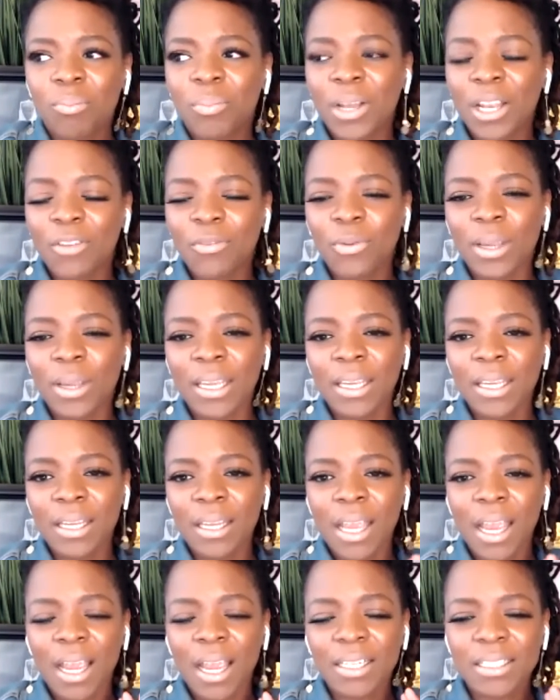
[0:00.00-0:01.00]
But if
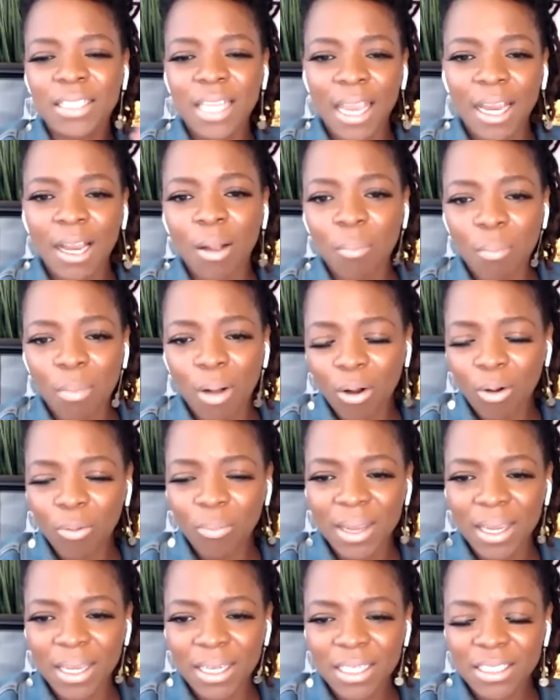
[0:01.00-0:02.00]
we take a
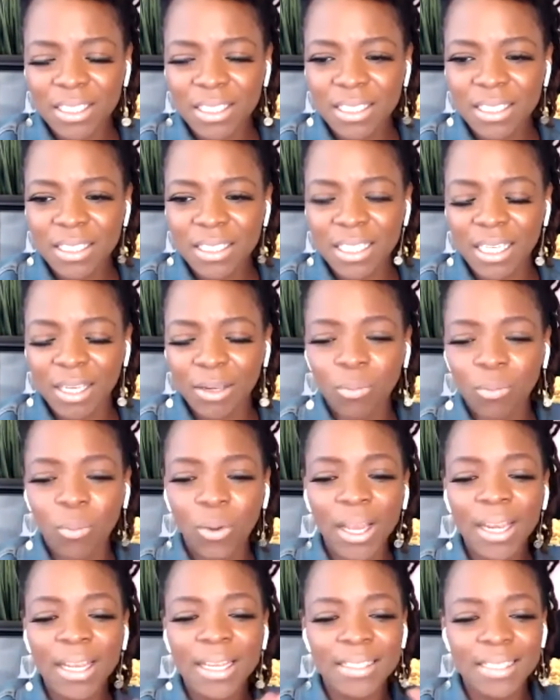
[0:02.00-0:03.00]
moment to see
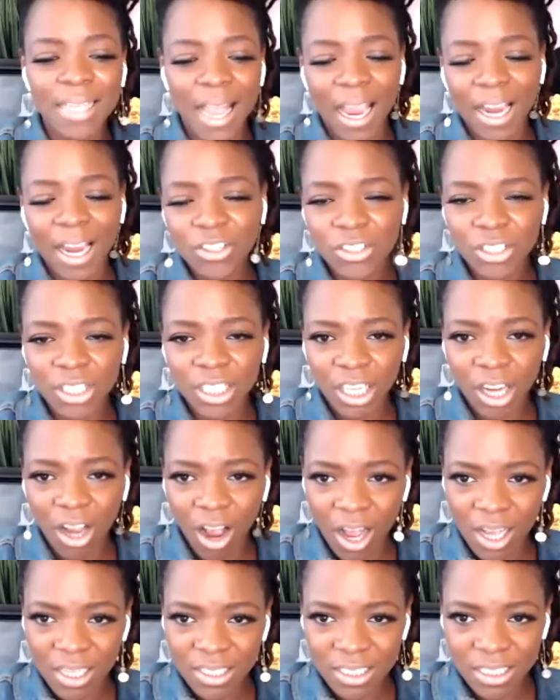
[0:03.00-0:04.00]
what is actually
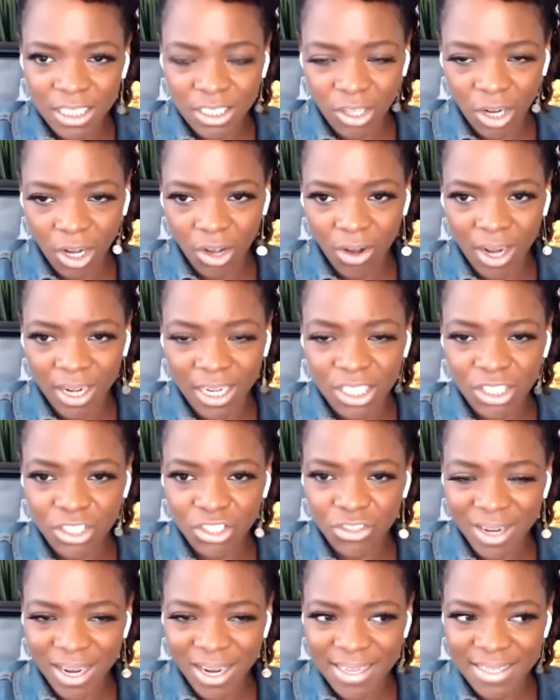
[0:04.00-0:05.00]
causing us our chronic
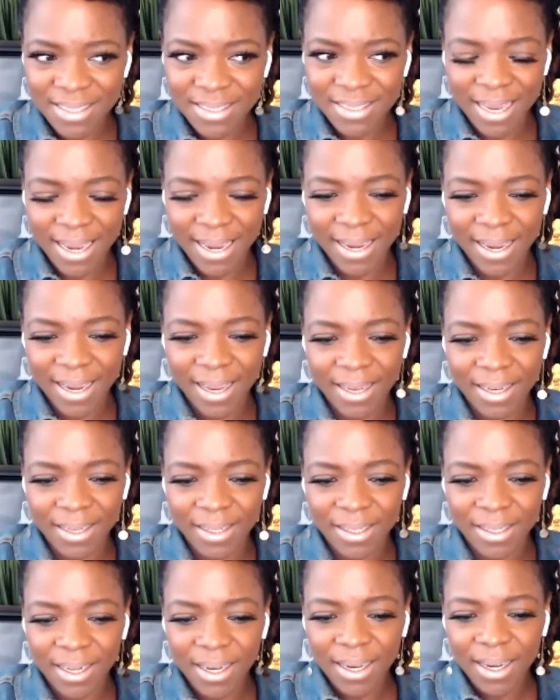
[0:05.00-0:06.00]
stress
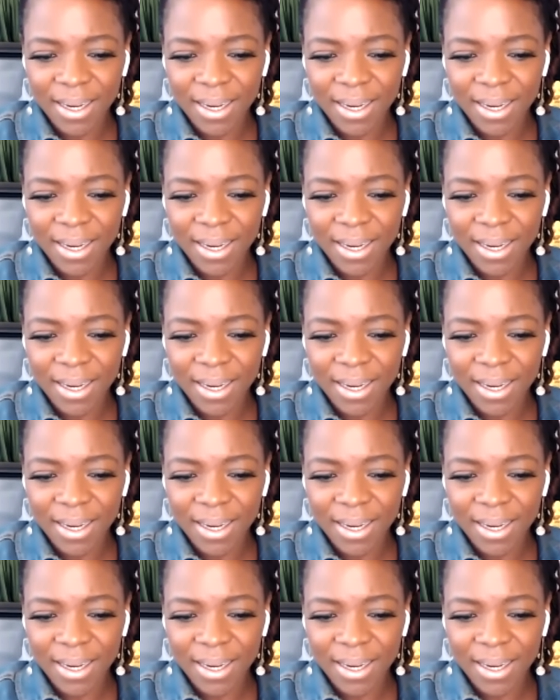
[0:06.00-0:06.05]
and